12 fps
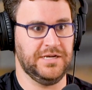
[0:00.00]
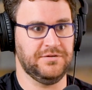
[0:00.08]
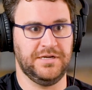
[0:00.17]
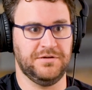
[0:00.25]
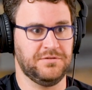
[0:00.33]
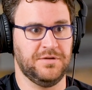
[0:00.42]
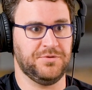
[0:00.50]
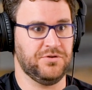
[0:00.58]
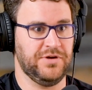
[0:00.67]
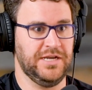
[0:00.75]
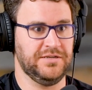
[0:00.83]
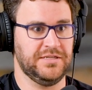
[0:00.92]
or a couple
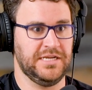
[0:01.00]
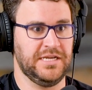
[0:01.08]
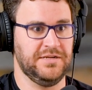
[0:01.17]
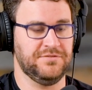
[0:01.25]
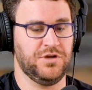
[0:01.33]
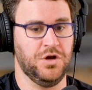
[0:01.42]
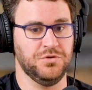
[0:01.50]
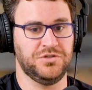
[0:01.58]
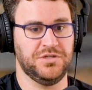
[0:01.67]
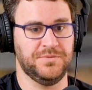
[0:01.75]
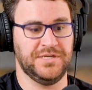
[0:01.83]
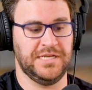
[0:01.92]
grand to like kind of coach
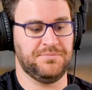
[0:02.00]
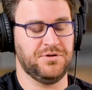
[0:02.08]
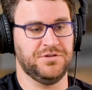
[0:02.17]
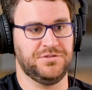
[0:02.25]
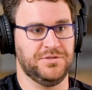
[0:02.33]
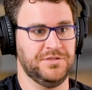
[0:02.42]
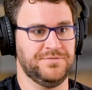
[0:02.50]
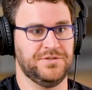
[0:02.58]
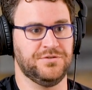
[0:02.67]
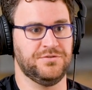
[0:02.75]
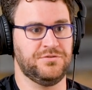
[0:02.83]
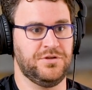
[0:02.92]
someone, to get personal
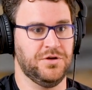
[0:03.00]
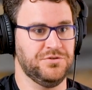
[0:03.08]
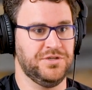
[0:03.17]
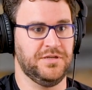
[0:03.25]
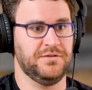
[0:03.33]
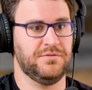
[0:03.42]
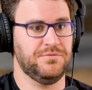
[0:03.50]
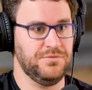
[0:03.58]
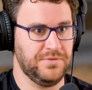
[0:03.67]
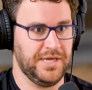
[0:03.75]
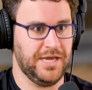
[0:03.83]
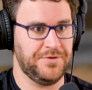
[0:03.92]
individual coaching
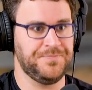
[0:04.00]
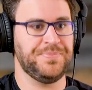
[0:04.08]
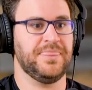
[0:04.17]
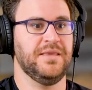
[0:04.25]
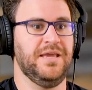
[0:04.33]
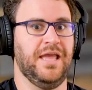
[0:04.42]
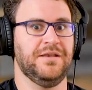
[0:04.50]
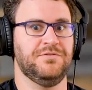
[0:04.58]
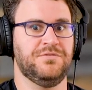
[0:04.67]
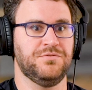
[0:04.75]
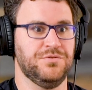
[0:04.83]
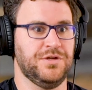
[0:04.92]
through that
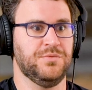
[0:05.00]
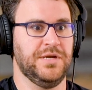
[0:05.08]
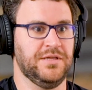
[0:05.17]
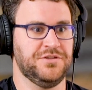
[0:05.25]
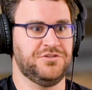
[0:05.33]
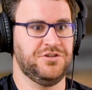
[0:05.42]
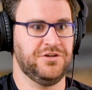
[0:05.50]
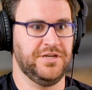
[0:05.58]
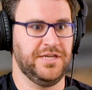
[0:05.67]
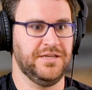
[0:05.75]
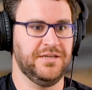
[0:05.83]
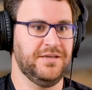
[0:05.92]
and through their weight loss
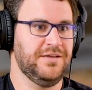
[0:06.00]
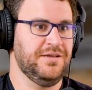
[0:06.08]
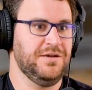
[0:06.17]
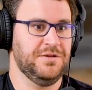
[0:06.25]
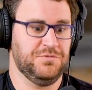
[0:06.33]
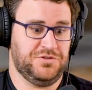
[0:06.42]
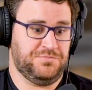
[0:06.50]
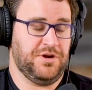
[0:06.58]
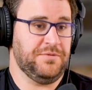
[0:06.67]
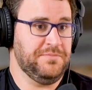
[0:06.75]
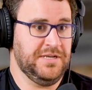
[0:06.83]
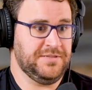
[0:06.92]
journey, uh, which
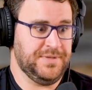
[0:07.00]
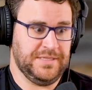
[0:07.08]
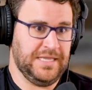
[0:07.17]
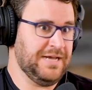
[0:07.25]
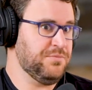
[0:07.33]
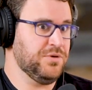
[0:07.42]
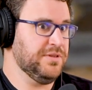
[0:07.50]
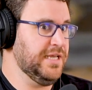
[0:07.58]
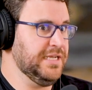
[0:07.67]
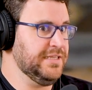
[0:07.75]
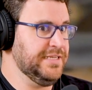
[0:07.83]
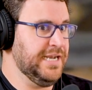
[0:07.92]
probably makes them a lot more
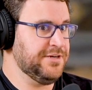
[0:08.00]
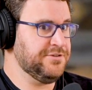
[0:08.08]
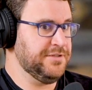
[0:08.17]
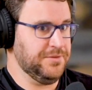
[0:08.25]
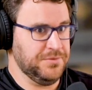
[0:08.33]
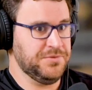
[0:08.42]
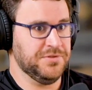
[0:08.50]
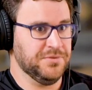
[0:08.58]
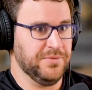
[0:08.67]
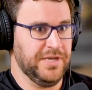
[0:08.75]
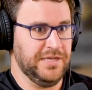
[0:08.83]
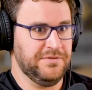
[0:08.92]
likely to actually lose the
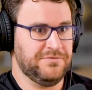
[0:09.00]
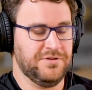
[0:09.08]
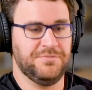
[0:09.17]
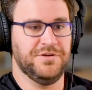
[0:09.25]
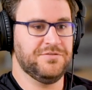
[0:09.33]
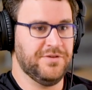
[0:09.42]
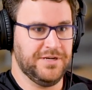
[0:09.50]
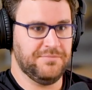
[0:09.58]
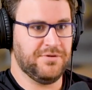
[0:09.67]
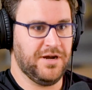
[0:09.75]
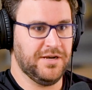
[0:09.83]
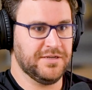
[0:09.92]
weight from your front end
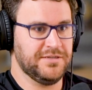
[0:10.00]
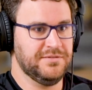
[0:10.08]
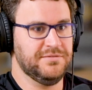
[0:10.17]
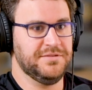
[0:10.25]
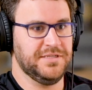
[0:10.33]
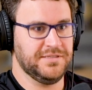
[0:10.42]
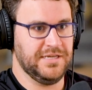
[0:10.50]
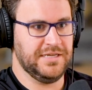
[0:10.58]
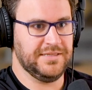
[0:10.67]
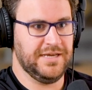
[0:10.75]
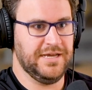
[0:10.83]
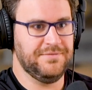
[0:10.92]
product and things
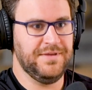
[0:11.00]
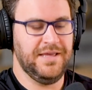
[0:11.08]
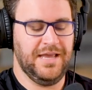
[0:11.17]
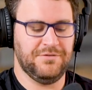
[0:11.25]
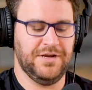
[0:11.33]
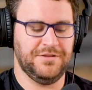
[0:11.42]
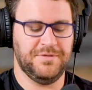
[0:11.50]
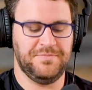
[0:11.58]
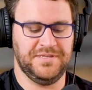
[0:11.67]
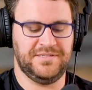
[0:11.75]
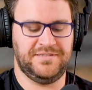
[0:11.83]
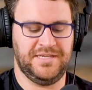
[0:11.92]
like that. And right, and there might
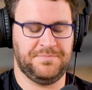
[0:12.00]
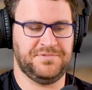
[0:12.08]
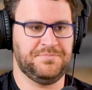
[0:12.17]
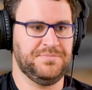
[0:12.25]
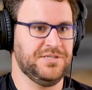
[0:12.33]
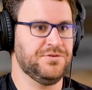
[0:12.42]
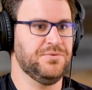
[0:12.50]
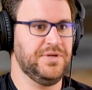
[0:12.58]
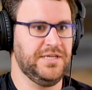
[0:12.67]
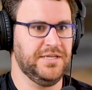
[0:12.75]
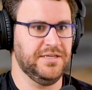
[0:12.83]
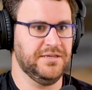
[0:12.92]
be steps
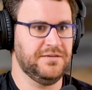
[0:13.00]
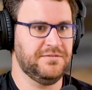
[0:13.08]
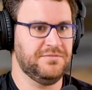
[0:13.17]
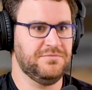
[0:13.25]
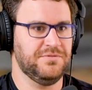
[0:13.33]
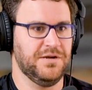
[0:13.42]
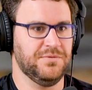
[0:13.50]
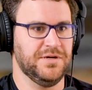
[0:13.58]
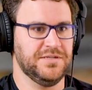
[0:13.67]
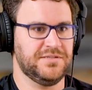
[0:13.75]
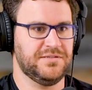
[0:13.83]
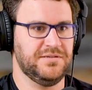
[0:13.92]
between right where
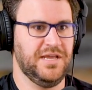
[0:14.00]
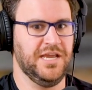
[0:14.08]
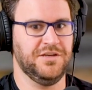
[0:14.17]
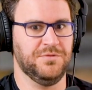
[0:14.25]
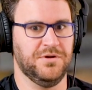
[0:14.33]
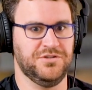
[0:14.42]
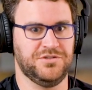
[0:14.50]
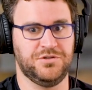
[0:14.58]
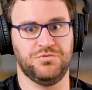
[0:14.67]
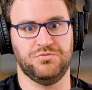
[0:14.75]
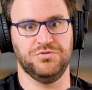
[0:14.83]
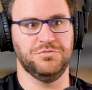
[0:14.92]
it's hey do you want just
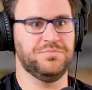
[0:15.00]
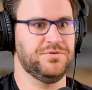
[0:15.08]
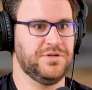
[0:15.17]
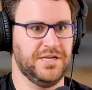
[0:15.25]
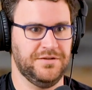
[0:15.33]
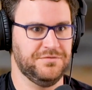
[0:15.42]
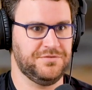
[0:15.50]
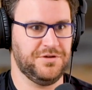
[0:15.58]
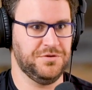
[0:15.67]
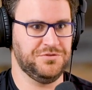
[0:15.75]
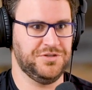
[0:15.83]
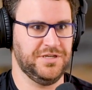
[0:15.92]
group kind of
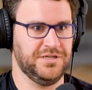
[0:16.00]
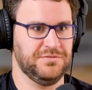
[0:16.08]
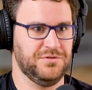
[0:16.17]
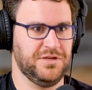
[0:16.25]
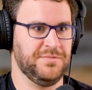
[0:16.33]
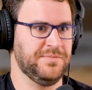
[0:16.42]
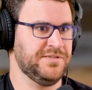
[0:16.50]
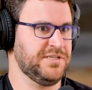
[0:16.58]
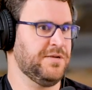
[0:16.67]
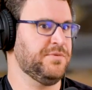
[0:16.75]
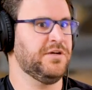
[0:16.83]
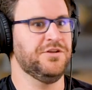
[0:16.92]
coaching okay maybe that's a
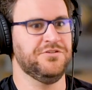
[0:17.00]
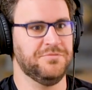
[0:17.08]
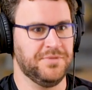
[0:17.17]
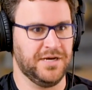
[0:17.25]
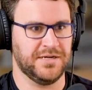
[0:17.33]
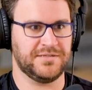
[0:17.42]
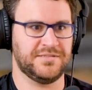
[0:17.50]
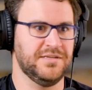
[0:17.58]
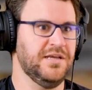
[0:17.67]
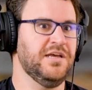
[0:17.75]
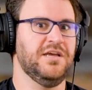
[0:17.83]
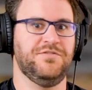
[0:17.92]
couple hundred bucks
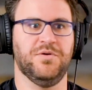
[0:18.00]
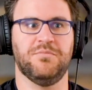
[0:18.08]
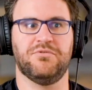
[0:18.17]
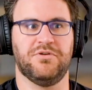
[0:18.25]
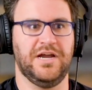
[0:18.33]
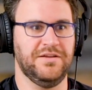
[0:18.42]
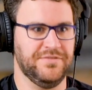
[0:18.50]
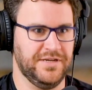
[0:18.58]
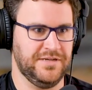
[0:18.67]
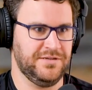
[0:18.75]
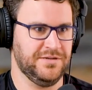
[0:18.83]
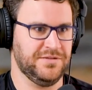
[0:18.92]
if you want
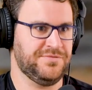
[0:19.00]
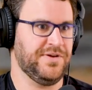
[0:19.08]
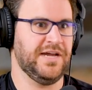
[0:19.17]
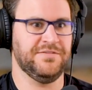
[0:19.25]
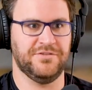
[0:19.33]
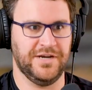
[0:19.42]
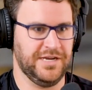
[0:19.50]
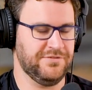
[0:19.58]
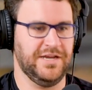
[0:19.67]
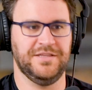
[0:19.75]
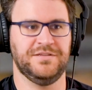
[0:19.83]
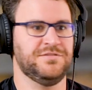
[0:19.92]
private, you know, it's five grand,
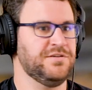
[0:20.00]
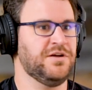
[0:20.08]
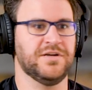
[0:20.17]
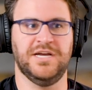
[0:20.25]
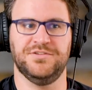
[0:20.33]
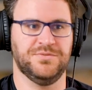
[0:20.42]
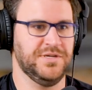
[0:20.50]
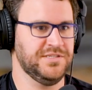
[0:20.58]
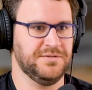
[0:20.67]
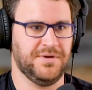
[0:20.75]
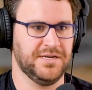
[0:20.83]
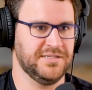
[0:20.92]
right? There's all kinds of ways
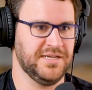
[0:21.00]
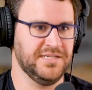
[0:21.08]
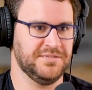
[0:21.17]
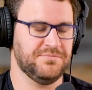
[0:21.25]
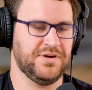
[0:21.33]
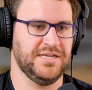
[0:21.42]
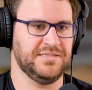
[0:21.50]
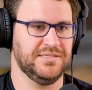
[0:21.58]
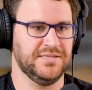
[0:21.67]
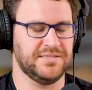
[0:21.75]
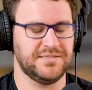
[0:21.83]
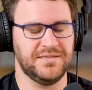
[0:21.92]
to monetize and price
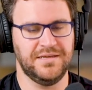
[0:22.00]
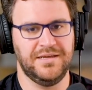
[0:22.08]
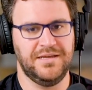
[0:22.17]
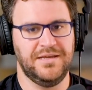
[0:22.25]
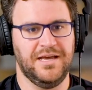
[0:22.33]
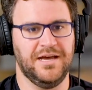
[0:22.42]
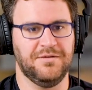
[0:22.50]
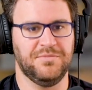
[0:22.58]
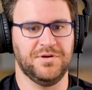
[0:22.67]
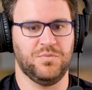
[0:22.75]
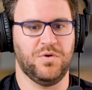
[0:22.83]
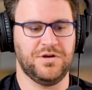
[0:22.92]
this. Um,
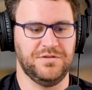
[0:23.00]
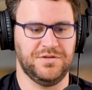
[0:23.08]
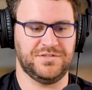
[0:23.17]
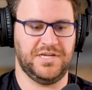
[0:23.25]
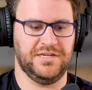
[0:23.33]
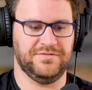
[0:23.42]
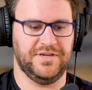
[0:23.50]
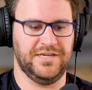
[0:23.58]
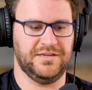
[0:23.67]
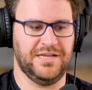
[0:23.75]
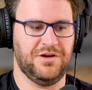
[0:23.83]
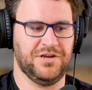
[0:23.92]
but what are those kind of
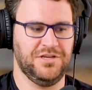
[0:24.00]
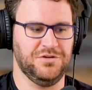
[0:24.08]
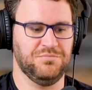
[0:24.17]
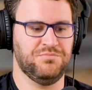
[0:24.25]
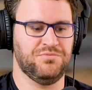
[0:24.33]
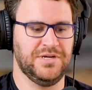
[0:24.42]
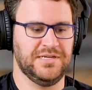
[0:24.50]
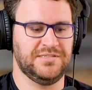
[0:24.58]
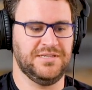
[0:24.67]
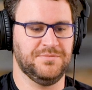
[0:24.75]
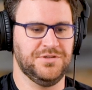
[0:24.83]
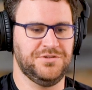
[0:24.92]
like, how can you bring
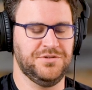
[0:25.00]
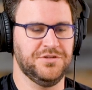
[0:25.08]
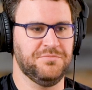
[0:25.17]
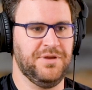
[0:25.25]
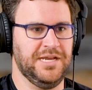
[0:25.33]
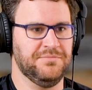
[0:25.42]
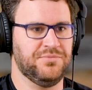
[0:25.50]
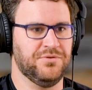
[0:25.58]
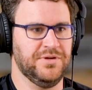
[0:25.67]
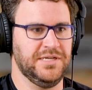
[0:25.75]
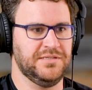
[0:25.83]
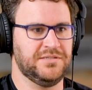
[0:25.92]
someone to their pain
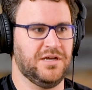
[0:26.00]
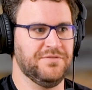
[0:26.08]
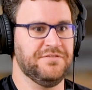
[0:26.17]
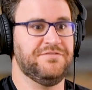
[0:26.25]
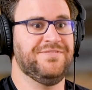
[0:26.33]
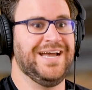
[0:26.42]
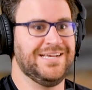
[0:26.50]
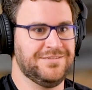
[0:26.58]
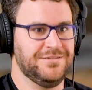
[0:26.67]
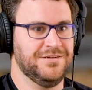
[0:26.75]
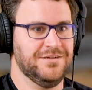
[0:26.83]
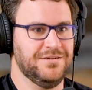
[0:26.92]
point, solve it
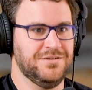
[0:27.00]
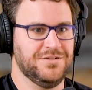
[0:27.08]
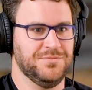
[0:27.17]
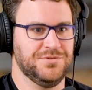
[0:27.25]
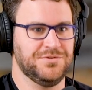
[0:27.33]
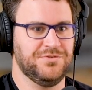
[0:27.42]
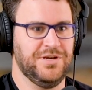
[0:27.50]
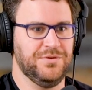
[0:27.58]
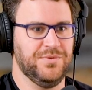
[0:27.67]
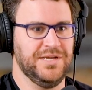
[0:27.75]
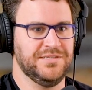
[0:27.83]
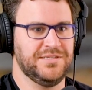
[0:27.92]
faster, or some of those great
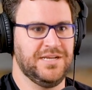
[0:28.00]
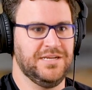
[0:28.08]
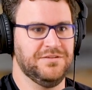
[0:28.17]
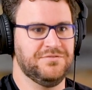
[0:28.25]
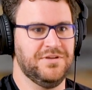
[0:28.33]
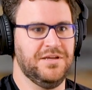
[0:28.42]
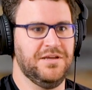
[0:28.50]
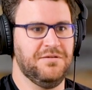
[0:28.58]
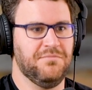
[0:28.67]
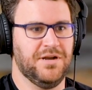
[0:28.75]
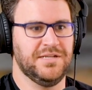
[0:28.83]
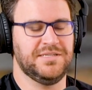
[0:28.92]
ways to kind of
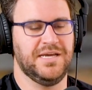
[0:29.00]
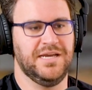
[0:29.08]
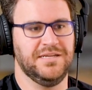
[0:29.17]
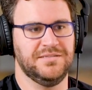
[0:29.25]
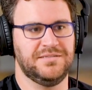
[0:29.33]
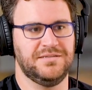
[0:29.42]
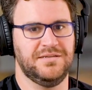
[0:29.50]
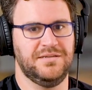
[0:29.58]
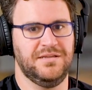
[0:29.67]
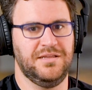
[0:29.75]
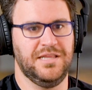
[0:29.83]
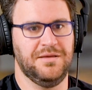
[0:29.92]
monetize
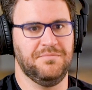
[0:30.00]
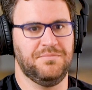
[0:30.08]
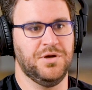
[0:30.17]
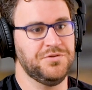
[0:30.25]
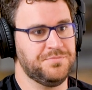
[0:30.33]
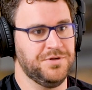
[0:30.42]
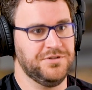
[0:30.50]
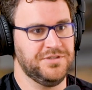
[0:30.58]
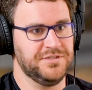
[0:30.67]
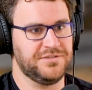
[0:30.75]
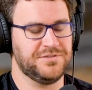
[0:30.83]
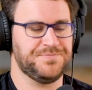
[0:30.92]
them post
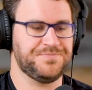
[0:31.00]
purchase?